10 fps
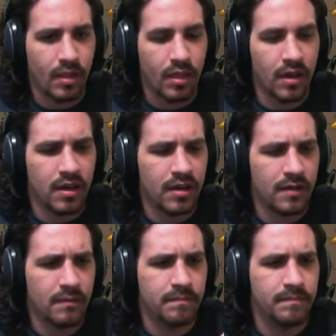
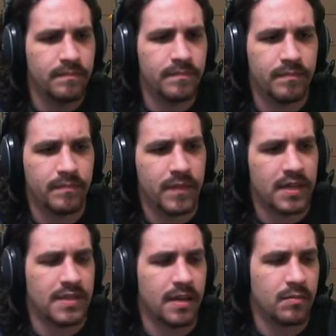Um,
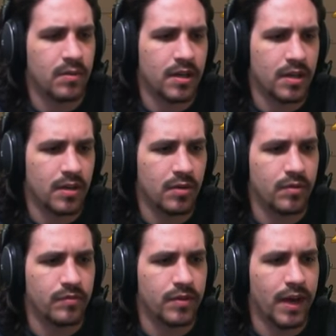next up, we're going to go
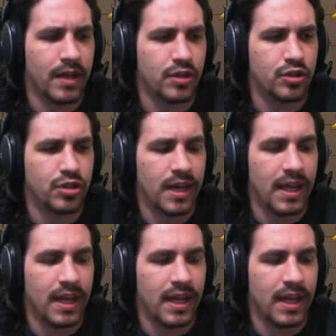over and check